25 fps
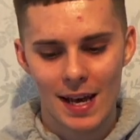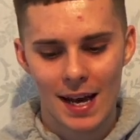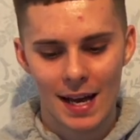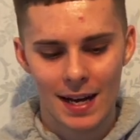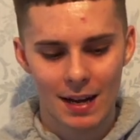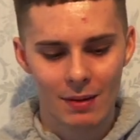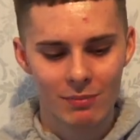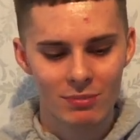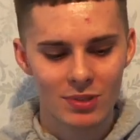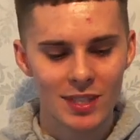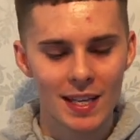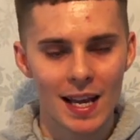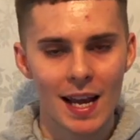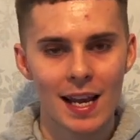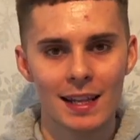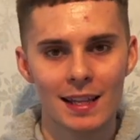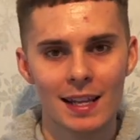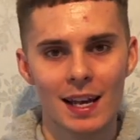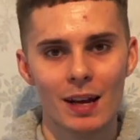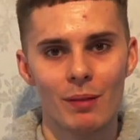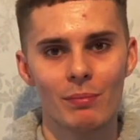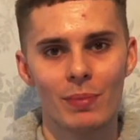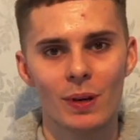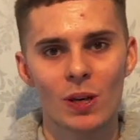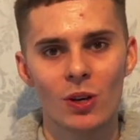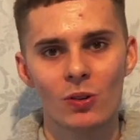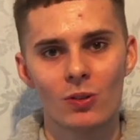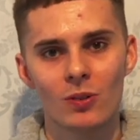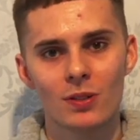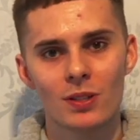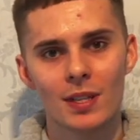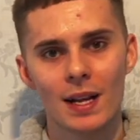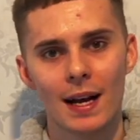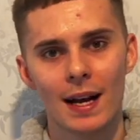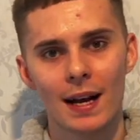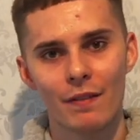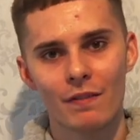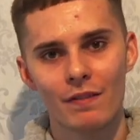And I'm saying that because
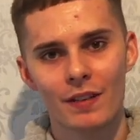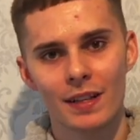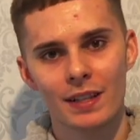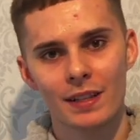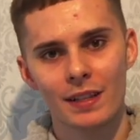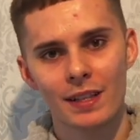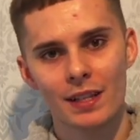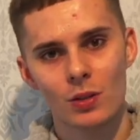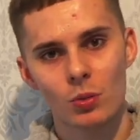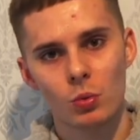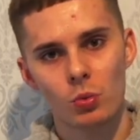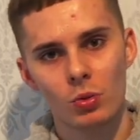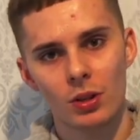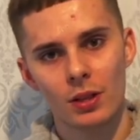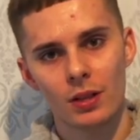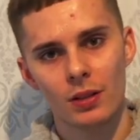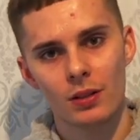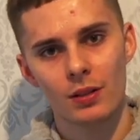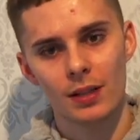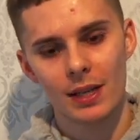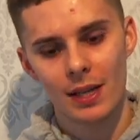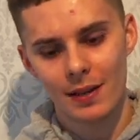I think this will,